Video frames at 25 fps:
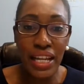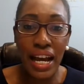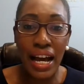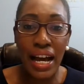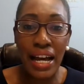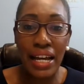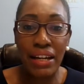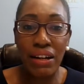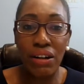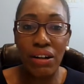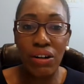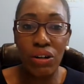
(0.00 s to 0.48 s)

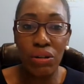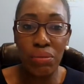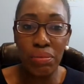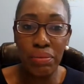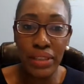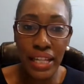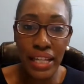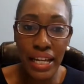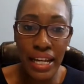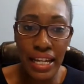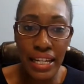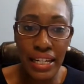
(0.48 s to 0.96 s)
I hope
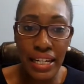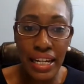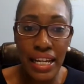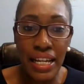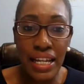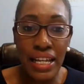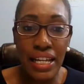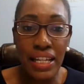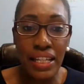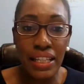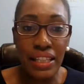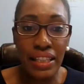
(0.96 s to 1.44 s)
that
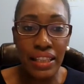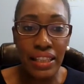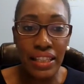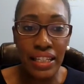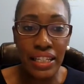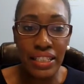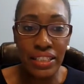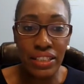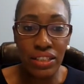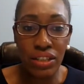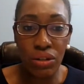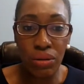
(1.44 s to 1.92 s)

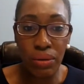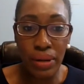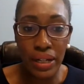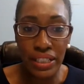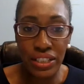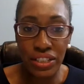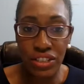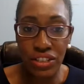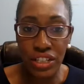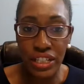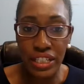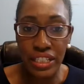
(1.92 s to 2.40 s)
these
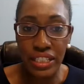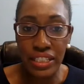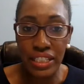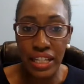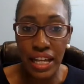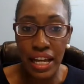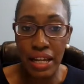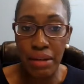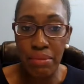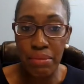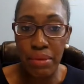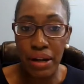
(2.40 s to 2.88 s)
questions
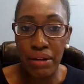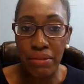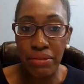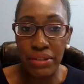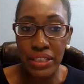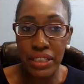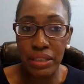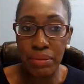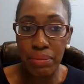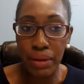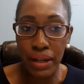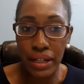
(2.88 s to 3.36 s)
and my
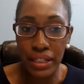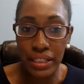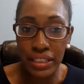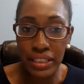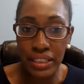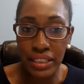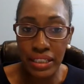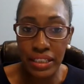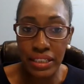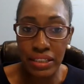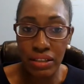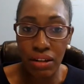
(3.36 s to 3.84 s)

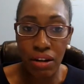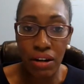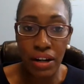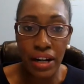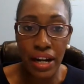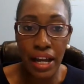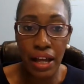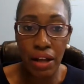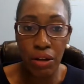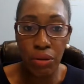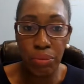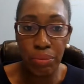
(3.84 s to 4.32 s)
responses are
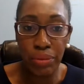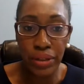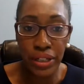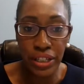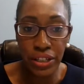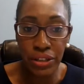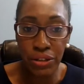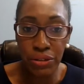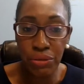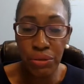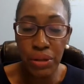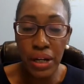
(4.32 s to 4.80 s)
helping
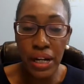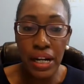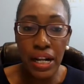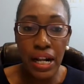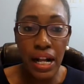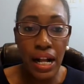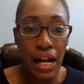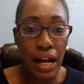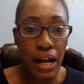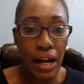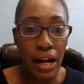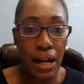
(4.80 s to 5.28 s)
you.
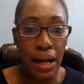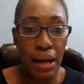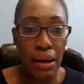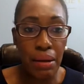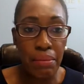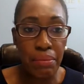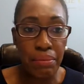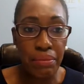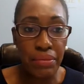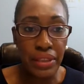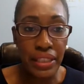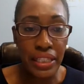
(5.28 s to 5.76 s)

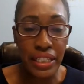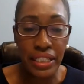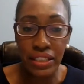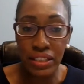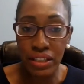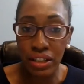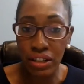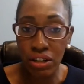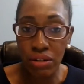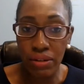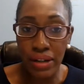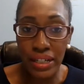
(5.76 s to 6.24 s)
These
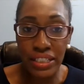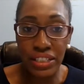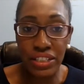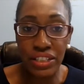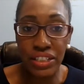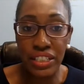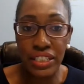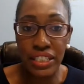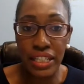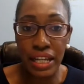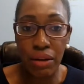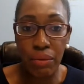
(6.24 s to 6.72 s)
are
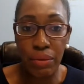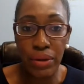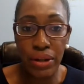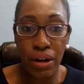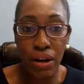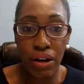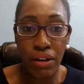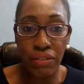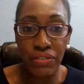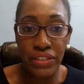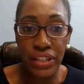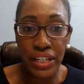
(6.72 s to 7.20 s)
questions that we
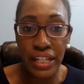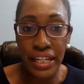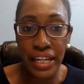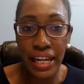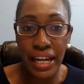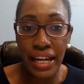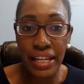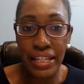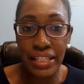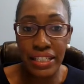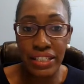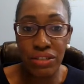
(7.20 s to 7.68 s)
often
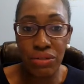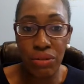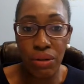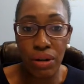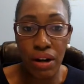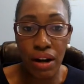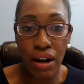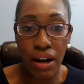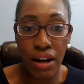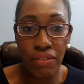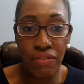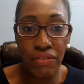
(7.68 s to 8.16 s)
get into
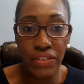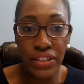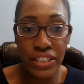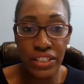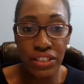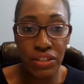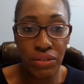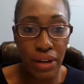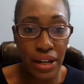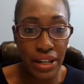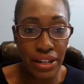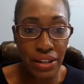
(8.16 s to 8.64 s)
our
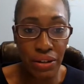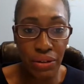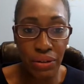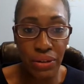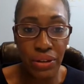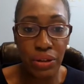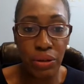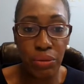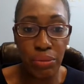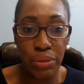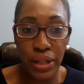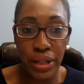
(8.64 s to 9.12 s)
office, so I know
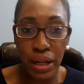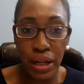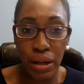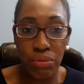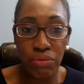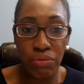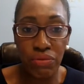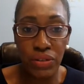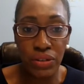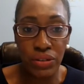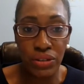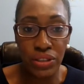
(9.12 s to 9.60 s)
they'll be
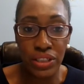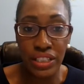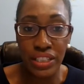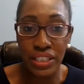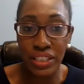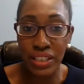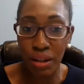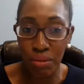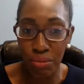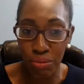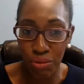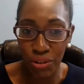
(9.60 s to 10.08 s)
helpful to
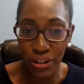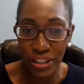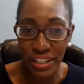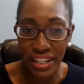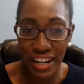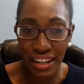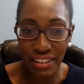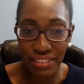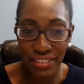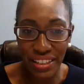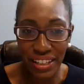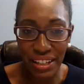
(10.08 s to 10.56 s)
someone
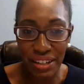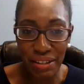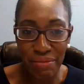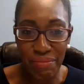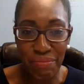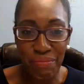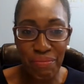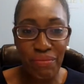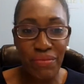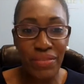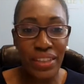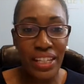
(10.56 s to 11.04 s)
out there.
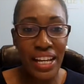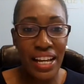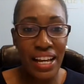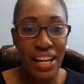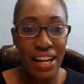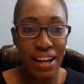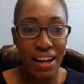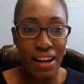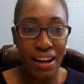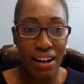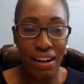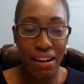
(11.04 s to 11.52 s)

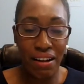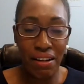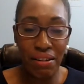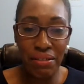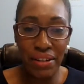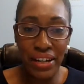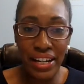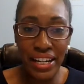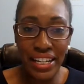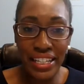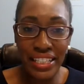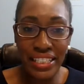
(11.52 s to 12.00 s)
All
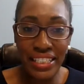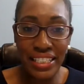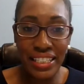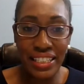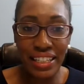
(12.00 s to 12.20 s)
right.